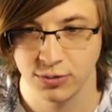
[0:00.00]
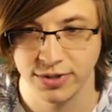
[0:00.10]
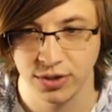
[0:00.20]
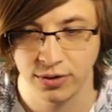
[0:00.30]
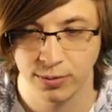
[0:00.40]

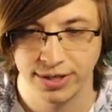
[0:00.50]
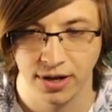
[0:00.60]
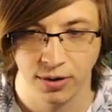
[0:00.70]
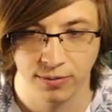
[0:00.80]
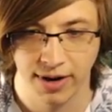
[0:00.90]
do it or we
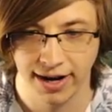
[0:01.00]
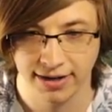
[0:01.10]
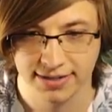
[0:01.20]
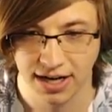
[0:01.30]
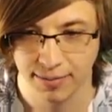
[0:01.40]
don't, right?
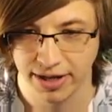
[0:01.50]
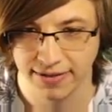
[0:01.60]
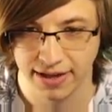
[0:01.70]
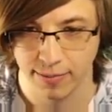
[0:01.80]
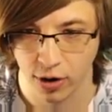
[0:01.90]
It's not making
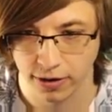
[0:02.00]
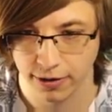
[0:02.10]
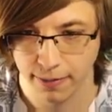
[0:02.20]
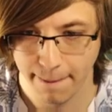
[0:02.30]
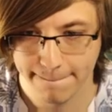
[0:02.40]
the game
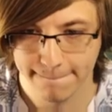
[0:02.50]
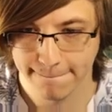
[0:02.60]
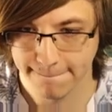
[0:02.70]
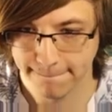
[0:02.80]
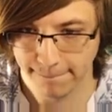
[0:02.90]
harder.
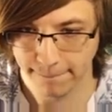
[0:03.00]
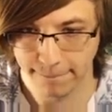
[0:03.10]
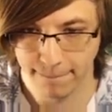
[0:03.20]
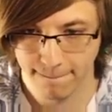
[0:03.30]
Okay,